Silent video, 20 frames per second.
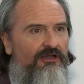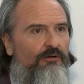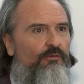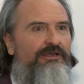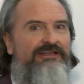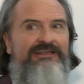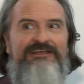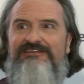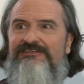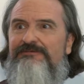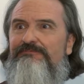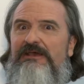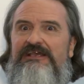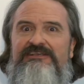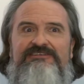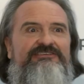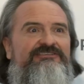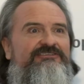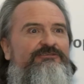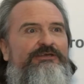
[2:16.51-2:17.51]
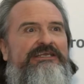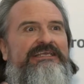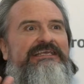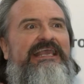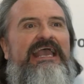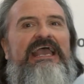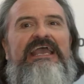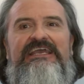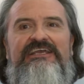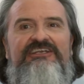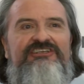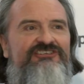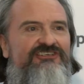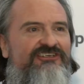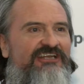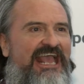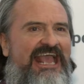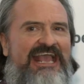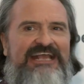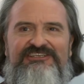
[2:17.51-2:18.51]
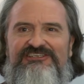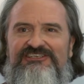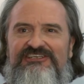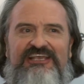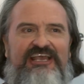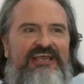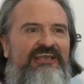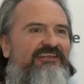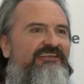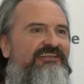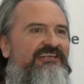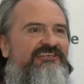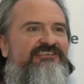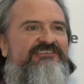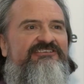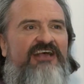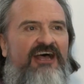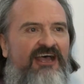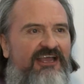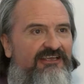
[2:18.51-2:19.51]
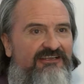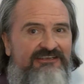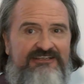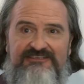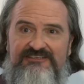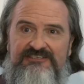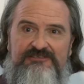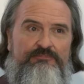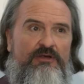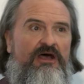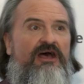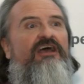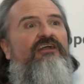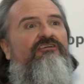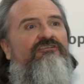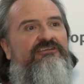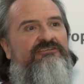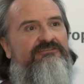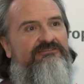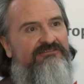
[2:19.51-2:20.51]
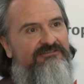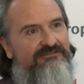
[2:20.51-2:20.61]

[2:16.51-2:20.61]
We need spaces to engage and educate and excite and inspire us.